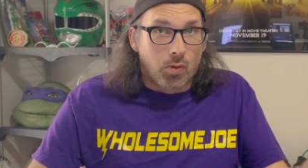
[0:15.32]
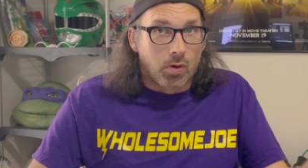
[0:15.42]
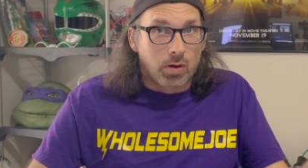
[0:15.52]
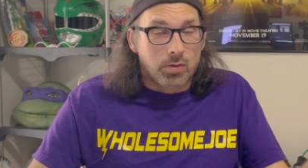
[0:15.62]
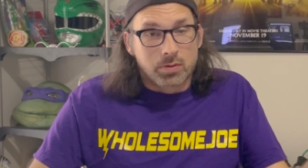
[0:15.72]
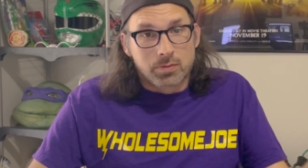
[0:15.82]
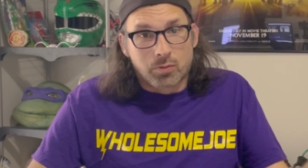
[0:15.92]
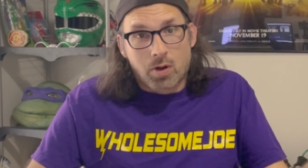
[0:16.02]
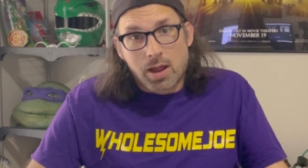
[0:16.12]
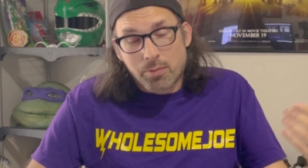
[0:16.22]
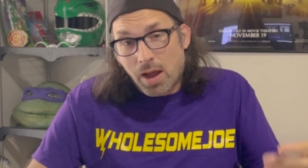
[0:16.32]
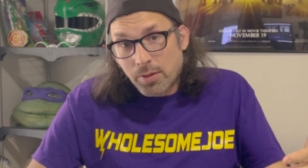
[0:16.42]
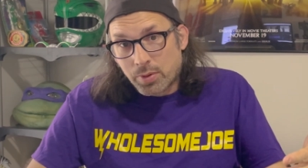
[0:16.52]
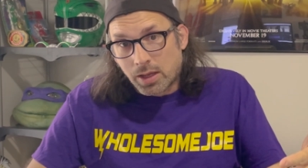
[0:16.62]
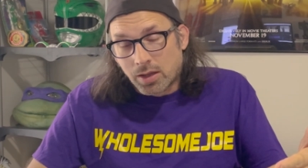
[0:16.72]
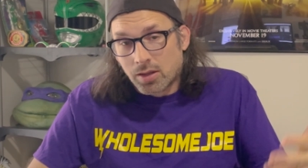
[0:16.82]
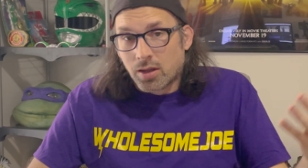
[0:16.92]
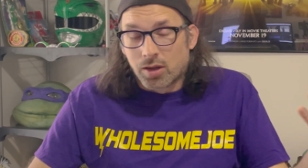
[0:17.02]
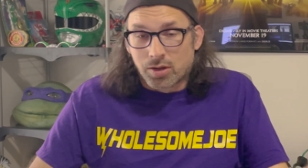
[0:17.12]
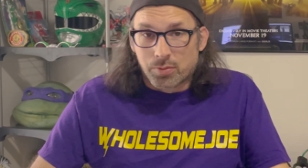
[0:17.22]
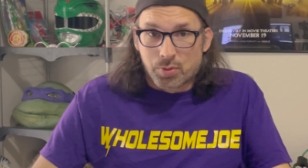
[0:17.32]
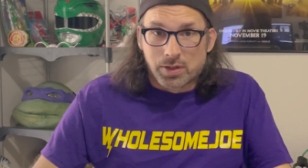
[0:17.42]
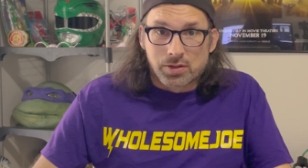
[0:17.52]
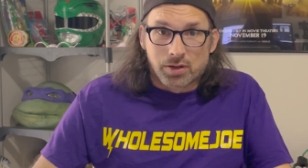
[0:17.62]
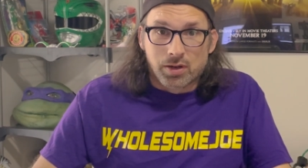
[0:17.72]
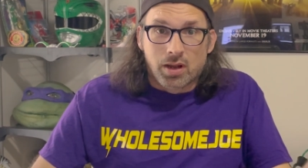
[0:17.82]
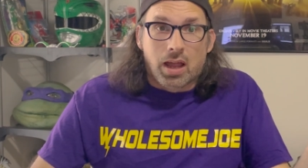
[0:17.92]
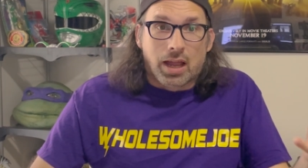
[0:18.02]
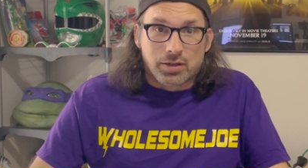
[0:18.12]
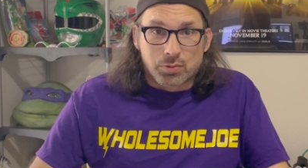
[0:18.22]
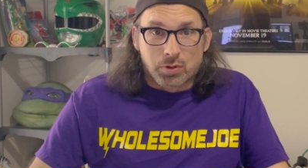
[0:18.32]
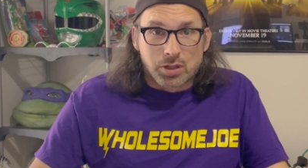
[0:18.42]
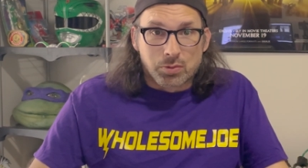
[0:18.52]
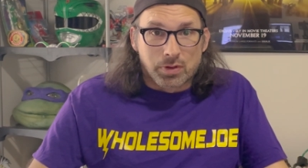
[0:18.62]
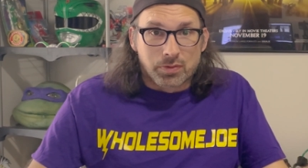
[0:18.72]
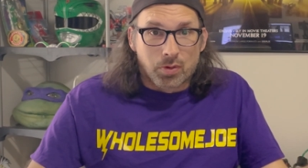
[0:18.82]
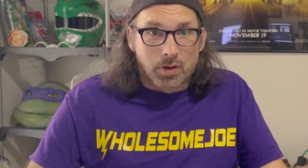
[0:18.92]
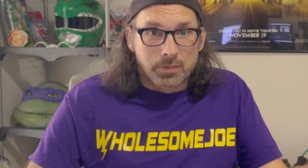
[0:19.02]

or why it might be a good printer in 2024.